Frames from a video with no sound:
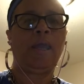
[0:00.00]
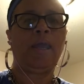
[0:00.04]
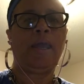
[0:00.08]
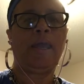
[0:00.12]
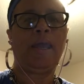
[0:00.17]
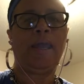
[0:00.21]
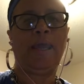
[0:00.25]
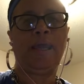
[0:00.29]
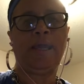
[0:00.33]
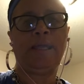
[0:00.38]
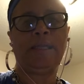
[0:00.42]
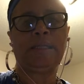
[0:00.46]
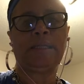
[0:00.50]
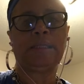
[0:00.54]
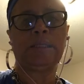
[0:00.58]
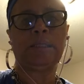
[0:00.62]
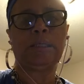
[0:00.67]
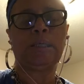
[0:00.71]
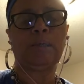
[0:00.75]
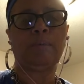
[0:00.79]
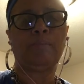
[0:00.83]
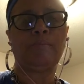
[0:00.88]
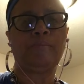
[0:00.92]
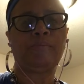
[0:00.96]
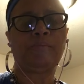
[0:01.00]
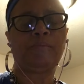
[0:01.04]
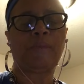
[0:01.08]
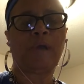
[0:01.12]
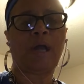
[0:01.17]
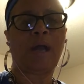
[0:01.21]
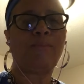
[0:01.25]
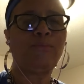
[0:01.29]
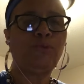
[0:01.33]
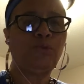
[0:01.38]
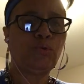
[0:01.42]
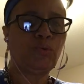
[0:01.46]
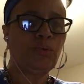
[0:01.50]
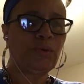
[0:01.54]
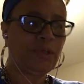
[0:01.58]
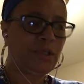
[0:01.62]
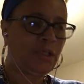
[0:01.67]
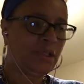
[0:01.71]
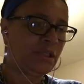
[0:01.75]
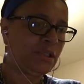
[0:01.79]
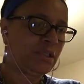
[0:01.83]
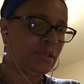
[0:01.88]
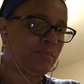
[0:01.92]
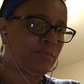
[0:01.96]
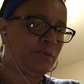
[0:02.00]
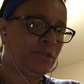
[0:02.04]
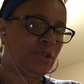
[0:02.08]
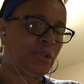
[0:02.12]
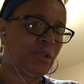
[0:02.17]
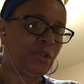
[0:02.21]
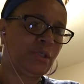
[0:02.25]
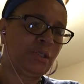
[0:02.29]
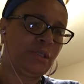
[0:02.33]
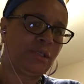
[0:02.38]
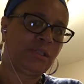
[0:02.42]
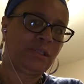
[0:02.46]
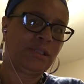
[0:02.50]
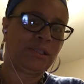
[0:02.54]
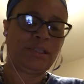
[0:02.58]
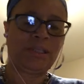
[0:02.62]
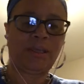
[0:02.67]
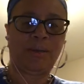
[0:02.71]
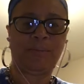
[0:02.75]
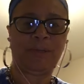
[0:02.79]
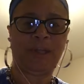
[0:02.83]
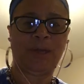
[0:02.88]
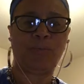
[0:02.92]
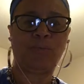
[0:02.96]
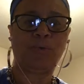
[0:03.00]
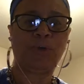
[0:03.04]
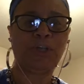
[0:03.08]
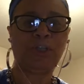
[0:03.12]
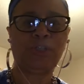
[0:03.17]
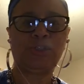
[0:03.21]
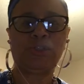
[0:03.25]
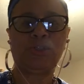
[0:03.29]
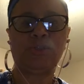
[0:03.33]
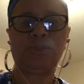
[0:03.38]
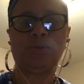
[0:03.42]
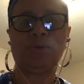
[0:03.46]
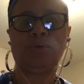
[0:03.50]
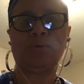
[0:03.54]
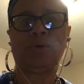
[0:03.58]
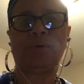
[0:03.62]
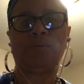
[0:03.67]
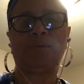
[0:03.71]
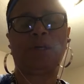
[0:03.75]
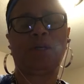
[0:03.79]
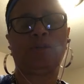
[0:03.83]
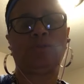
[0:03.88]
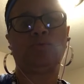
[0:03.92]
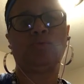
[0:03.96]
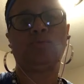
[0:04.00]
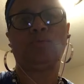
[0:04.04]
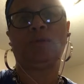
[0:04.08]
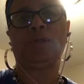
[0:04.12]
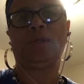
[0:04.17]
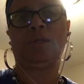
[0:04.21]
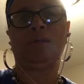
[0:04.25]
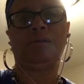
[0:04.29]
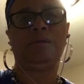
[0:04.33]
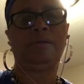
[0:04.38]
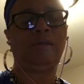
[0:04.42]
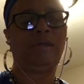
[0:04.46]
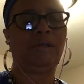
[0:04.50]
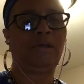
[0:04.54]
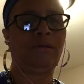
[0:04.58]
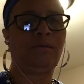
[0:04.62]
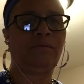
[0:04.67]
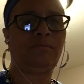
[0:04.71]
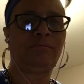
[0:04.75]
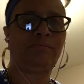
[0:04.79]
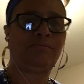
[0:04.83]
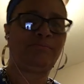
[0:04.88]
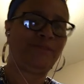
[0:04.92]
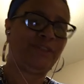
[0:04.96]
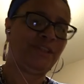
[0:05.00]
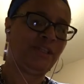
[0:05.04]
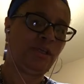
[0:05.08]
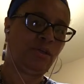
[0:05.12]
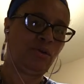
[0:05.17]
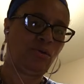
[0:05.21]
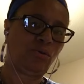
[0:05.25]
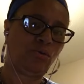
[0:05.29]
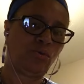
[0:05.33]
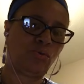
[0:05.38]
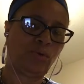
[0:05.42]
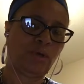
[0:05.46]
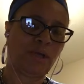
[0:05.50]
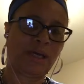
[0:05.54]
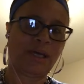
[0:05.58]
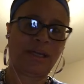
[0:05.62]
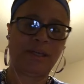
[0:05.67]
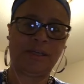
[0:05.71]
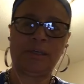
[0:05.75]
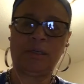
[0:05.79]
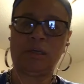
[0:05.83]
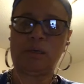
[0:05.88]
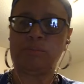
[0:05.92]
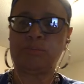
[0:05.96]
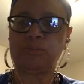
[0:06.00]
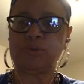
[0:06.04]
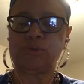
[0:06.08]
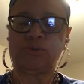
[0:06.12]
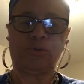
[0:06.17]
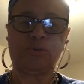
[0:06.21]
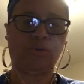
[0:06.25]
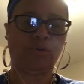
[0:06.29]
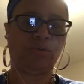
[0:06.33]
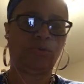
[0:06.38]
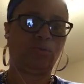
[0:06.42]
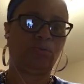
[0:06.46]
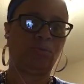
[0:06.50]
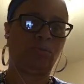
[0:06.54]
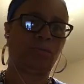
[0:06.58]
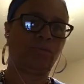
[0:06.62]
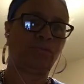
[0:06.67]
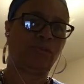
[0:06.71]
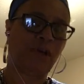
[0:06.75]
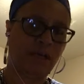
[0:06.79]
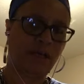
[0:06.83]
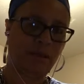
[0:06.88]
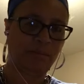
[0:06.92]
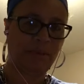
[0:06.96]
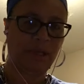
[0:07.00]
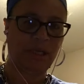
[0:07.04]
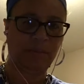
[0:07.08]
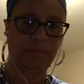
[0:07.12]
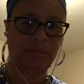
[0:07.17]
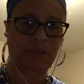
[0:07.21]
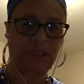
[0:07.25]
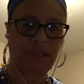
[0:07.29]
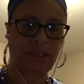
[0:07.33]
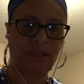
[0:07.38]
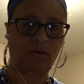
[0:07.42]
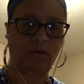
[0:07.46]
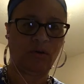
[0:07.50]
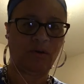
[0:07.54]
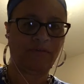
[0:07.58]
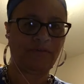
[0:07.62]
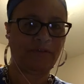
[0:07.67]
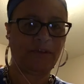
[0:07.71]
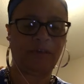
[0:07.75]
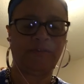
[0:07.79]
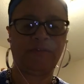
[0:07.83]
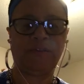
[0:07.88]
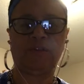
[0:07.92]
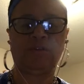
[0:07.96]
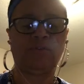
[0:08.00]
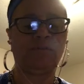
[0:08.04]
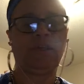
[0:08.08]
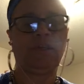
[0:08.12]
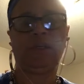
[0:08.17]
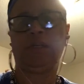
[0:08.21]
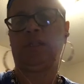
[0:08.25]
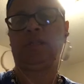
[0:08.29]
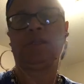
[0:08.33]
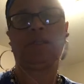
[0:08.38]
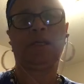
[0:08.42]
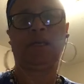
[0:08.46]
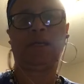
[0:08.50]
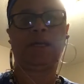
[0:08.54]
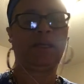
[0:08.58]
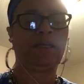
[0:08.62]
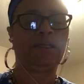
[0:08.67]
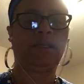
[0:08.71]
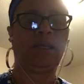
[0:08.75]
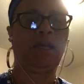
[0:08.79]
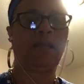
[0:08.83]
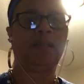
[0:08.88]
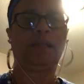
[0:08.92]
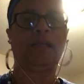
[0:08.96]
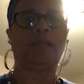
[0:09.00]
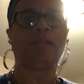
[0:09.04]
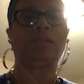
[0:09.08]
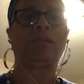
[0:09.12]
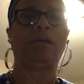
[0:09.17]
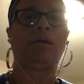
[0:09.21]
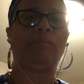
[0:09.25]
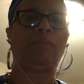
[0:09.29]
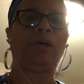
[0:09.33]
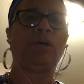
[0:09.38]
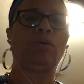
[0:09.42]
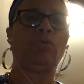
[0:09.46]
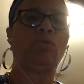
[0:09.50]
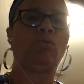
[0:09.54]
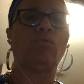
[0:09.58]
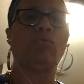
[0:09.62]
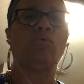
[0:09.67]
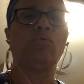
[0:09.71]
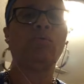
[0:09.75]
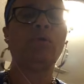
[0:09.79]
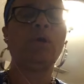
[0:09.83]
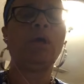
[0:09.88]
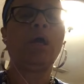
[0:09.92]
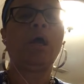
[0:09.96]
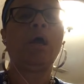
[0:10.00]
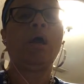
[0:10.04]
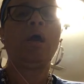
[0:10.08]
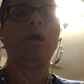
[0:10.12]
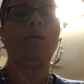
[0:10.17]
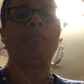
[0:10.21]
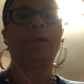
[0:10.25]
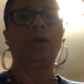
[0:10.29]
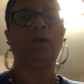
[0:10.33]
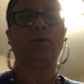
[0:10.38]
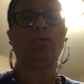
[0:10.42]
And I'm doing this because it's something I want to do. I'm not doing it, to get a whole lot of numbers or try to make money off of it or anything like that. That's not my goal. My